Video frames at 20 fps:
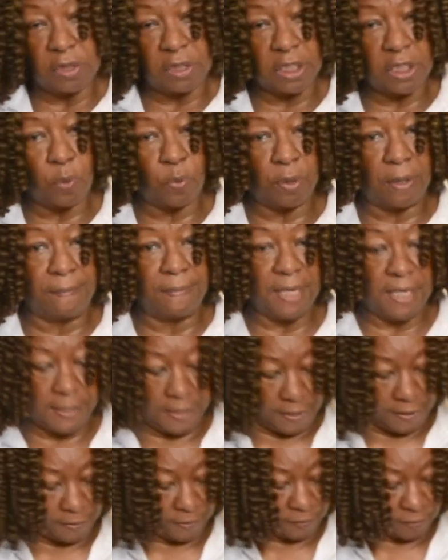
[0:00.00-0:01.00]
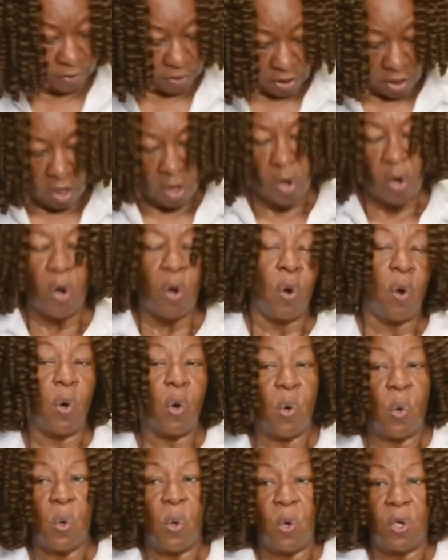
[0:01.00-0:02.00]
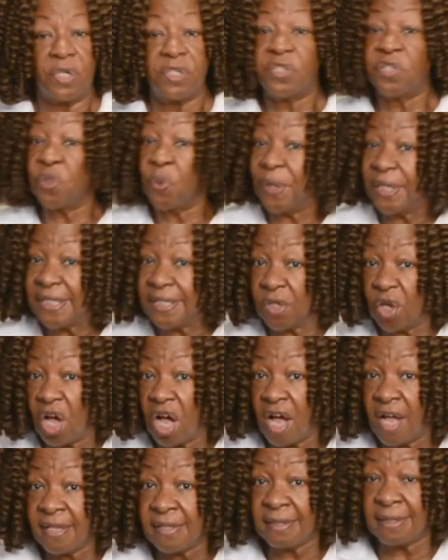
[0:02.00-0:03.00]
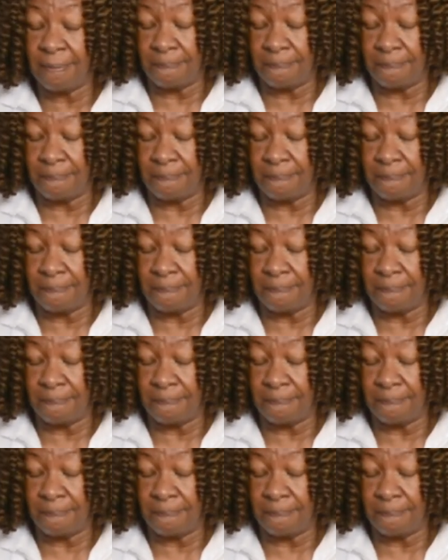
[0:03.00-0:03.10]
liquid aminos or soy sauce,